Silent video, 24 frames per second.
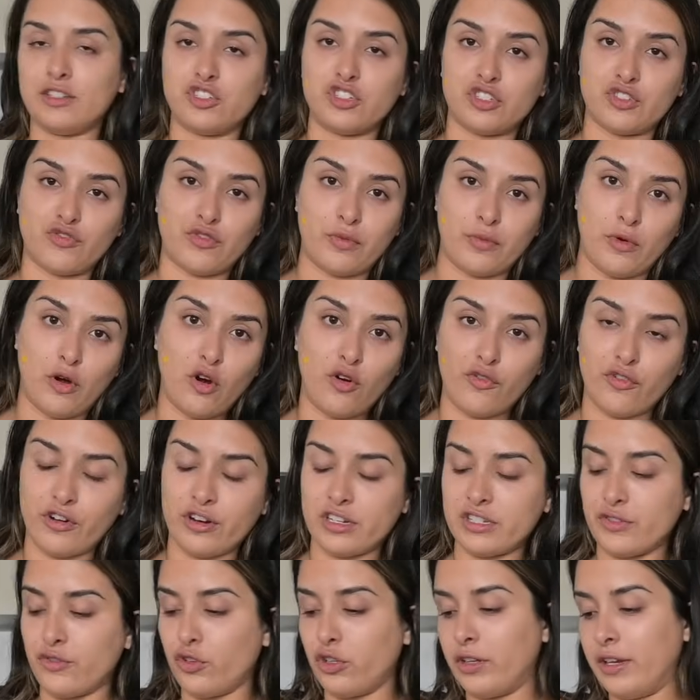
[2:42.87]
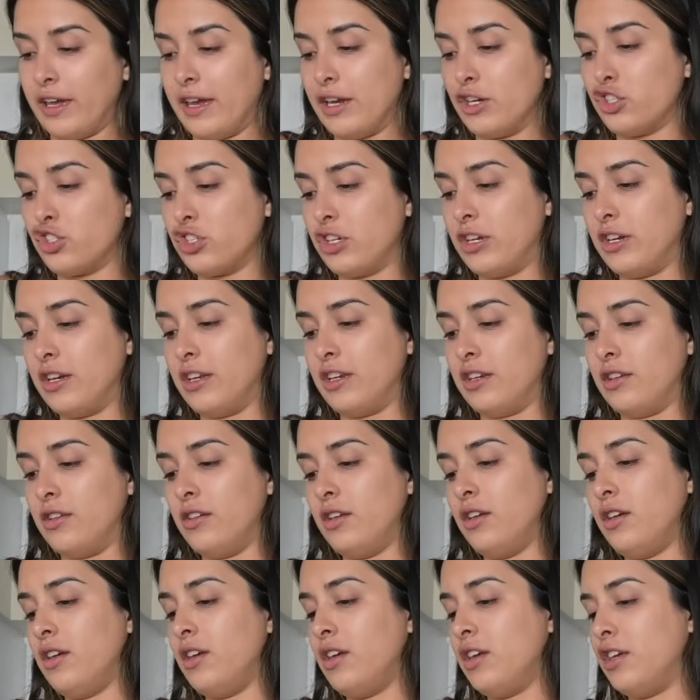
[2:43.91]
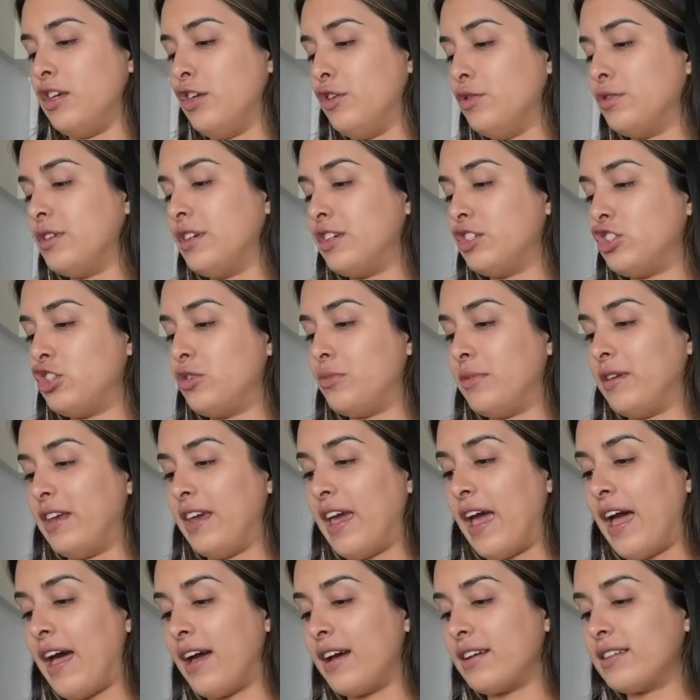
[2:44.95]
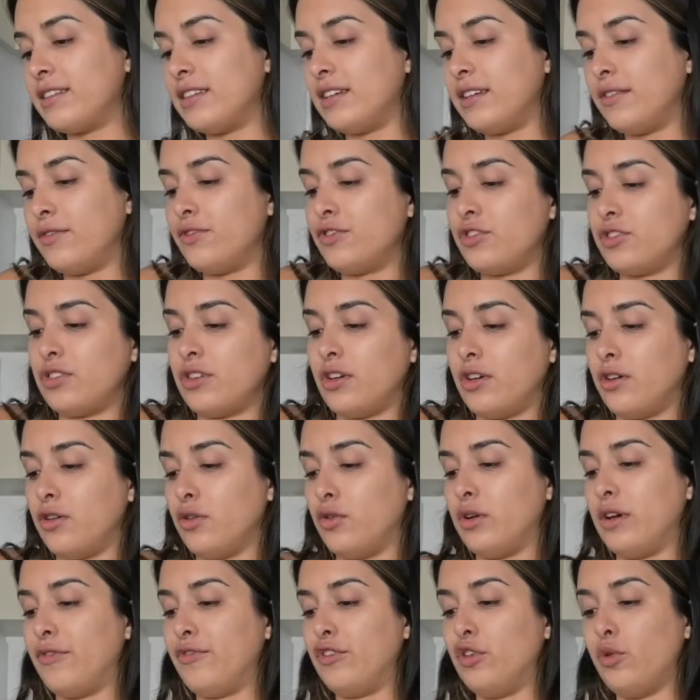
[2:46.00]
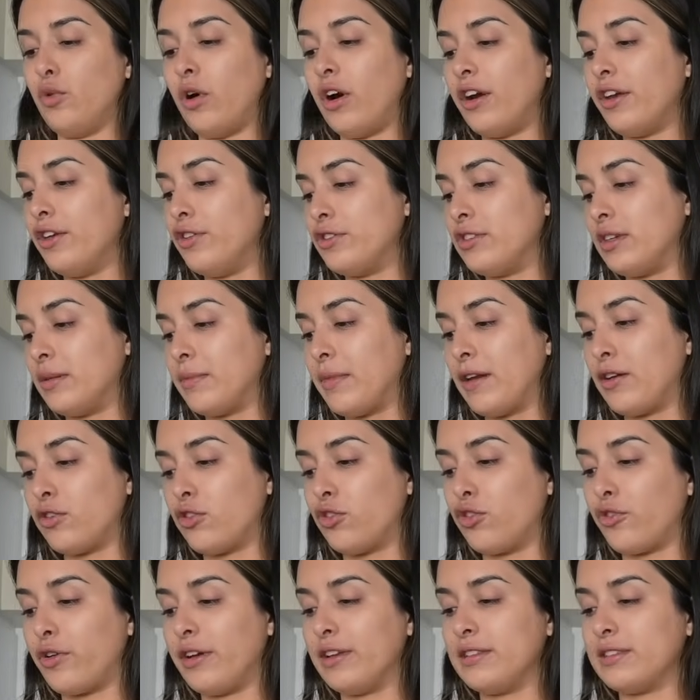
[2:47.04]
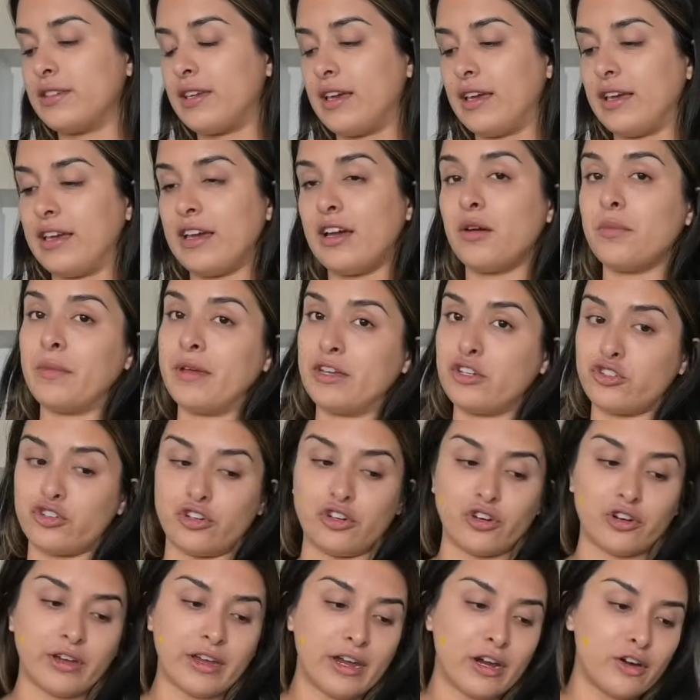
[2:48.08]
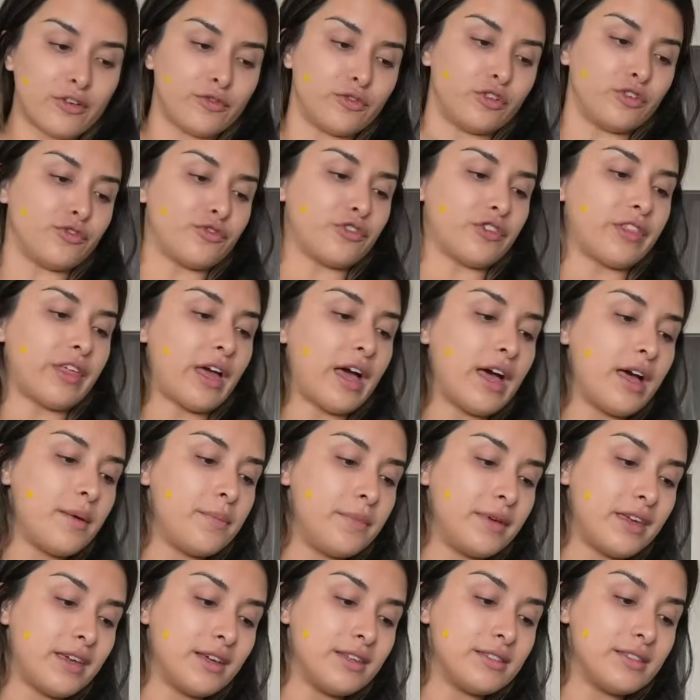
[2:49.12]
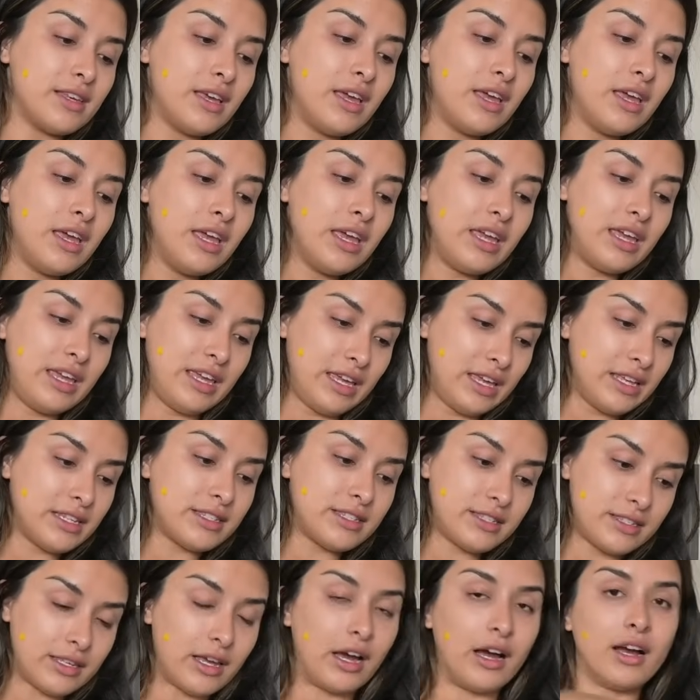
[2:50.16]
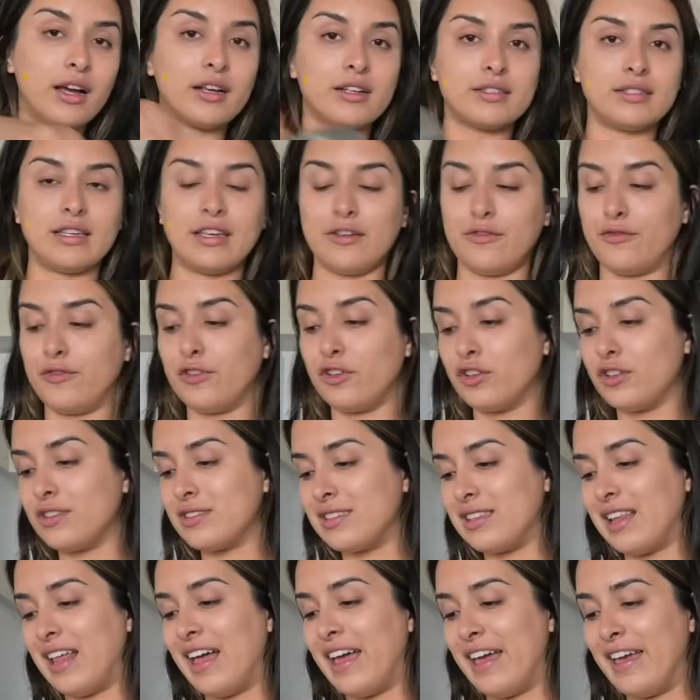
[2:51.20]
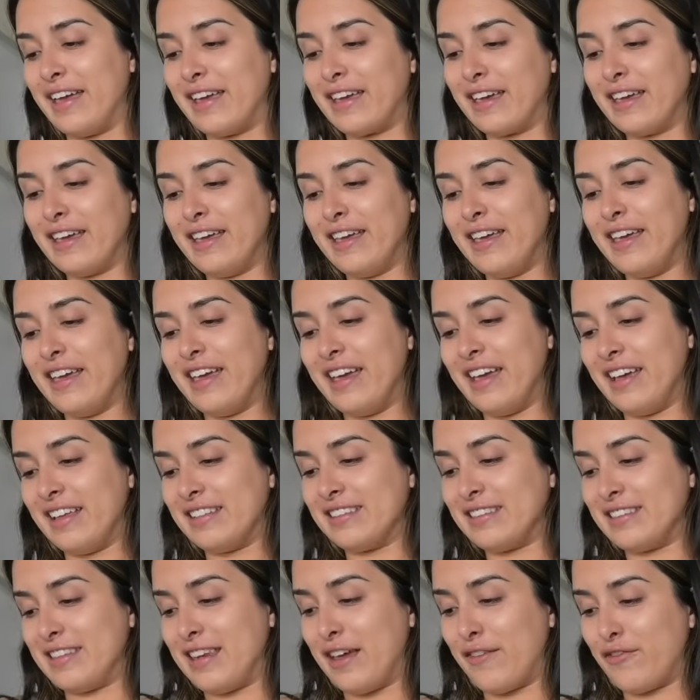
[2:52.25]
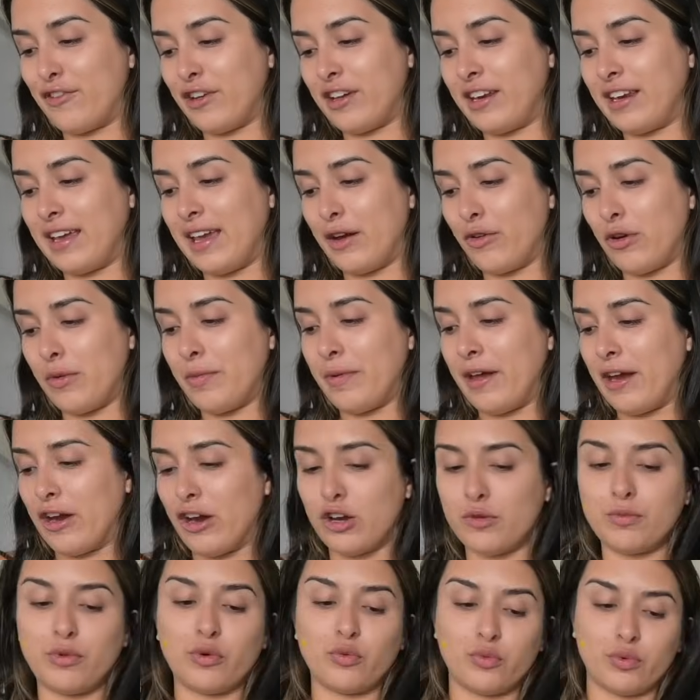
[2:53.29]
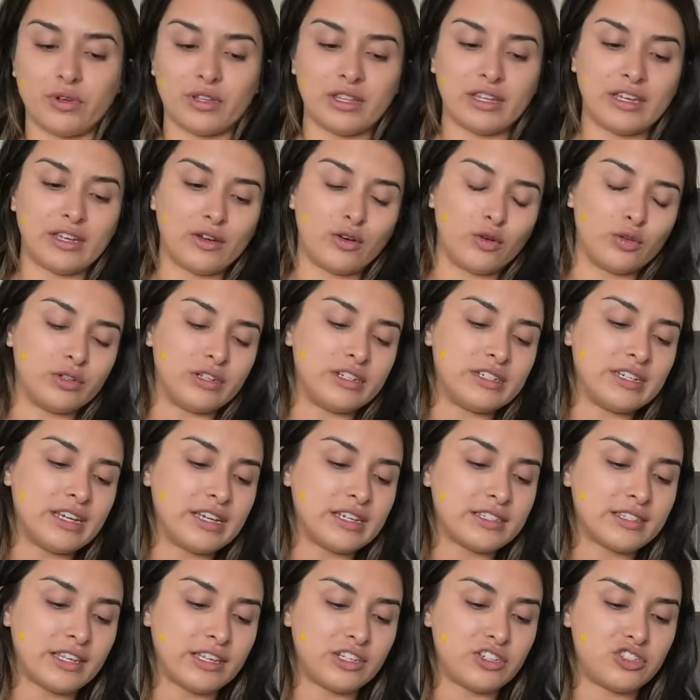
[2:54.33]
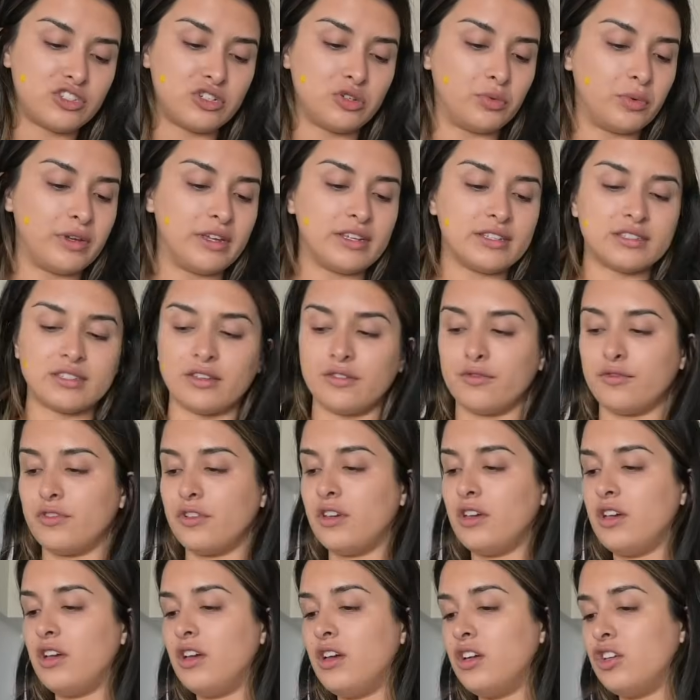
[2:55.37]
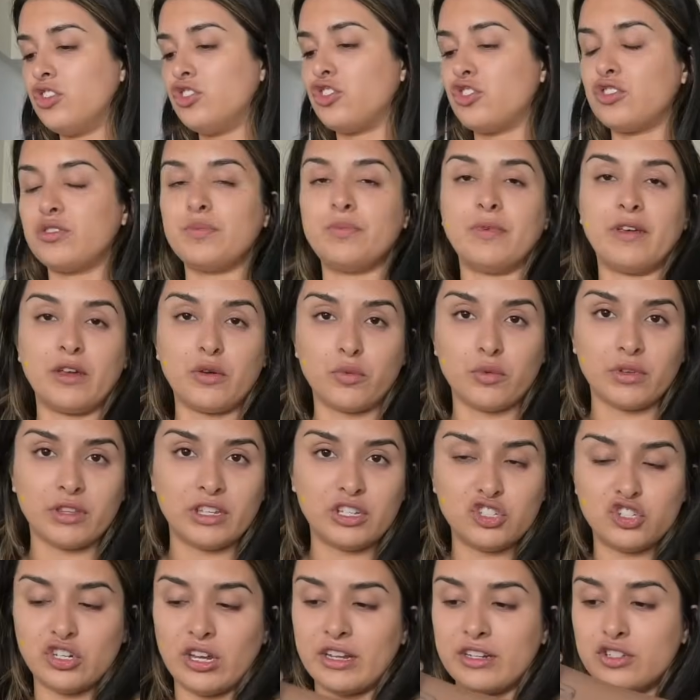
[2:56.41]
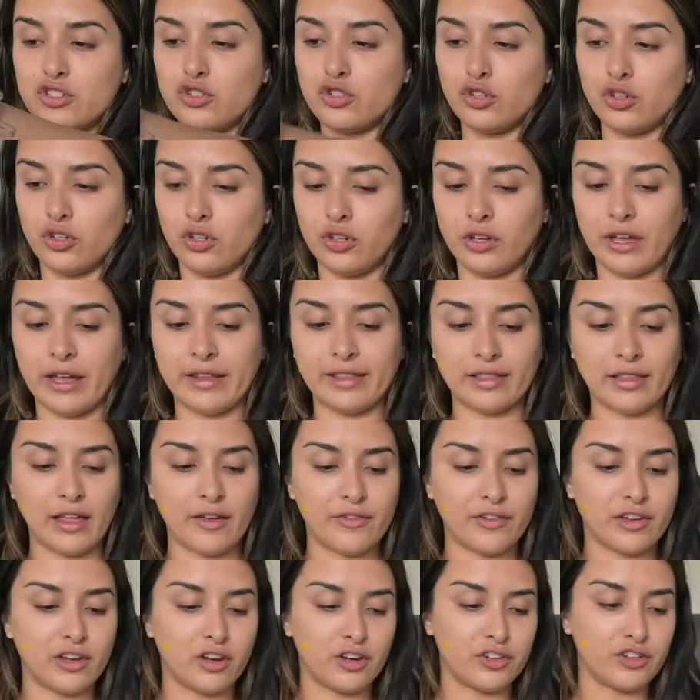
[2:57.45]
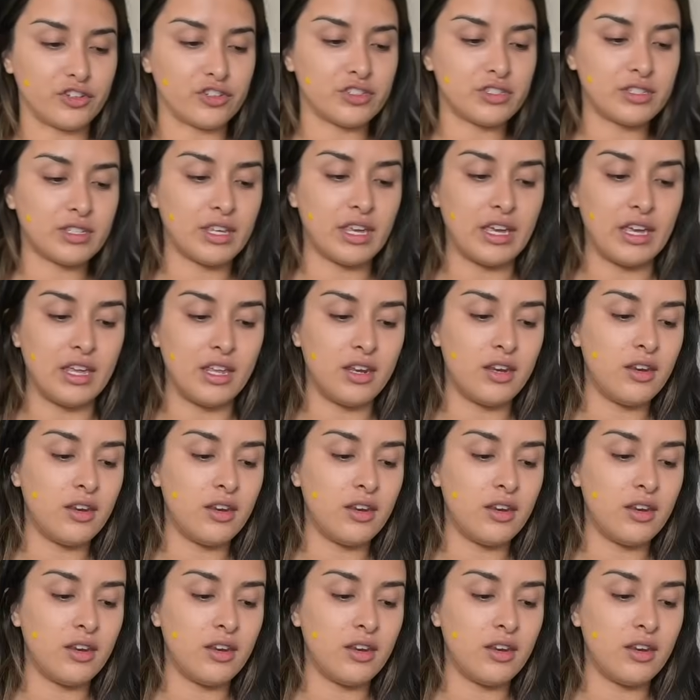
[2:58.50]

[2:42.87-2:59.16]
just from over exfoliation and using too many actives. So if you are using medical grade skincare, make sure you're careful for that because it sucks. It feels like it's never gonna get repaired, but really it only takes like two weeks of just being really gentle and loving on your skin.